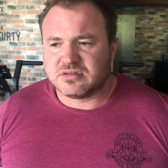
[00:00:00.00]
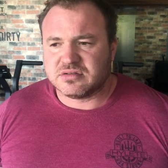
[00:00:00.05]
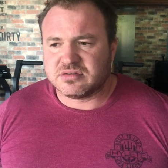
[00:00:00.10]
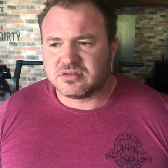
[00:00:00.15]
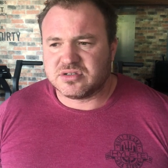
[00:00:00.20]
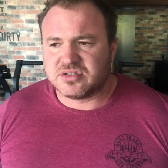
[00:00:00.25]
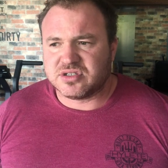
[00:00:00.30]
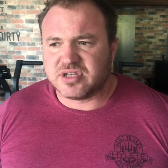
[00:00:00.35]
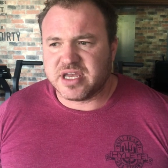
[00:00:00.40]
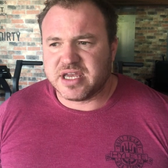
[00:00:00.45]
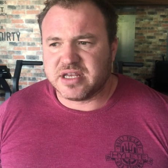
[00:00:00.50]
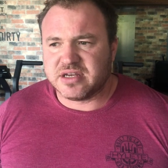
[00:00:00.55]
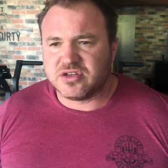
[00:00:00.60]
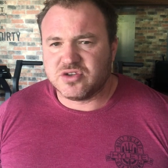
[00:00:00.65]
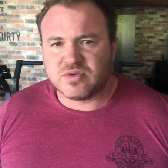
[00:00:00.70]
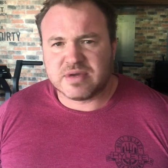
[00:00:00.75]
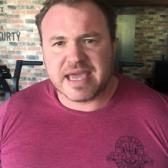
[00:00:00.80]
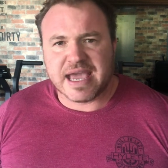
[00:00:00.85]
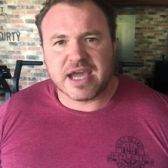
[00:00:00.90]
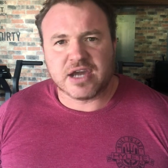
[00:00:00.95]
said
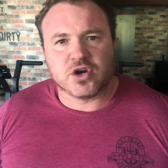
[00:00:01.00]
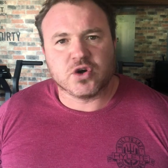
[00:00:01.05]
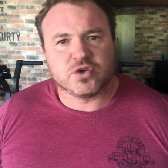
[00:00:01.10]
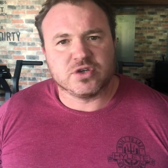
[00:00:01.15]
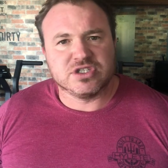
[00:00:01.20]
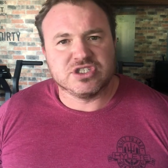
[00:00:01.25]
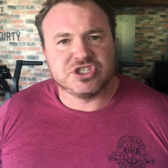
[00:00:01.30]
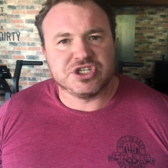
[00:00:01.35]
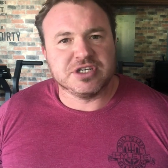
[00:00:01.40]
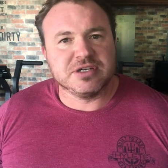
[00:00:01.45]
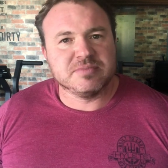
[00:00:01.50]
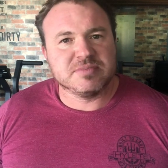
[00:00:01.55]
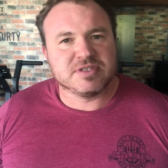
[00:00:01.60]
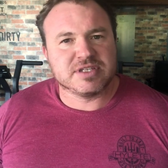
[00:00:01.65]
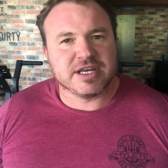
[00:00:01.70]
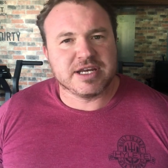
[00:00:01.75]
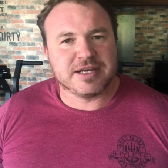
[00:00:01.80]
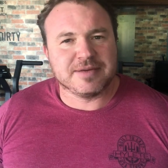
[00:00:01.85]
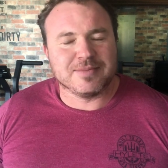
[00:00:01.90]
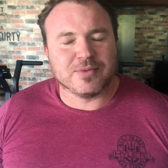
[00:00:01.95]
you can't go to gyms
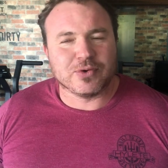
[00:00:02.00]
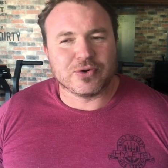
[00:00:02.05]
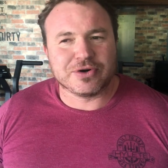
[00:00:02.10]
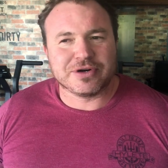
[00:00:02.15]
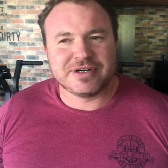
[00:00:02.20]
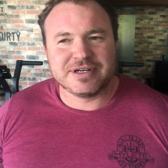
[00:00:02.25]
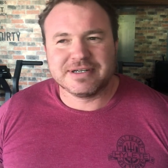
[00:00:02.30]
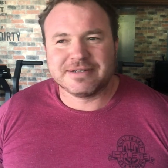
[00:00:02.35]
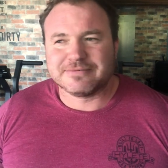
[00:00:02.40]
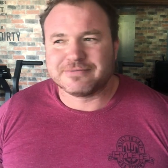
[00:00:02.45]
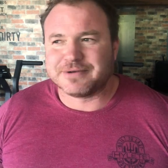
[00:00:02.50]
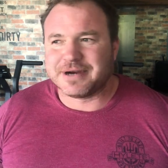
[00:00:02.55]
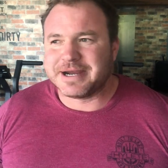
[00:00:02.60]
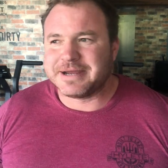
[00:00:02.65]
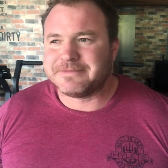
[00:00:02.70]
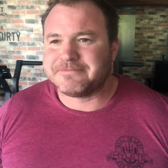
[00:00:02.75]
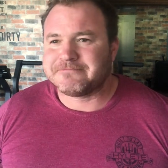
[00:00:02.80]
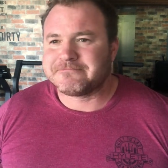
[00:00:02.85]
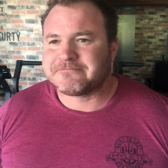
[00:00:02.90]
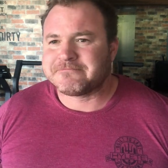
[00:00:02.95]
anymore, right?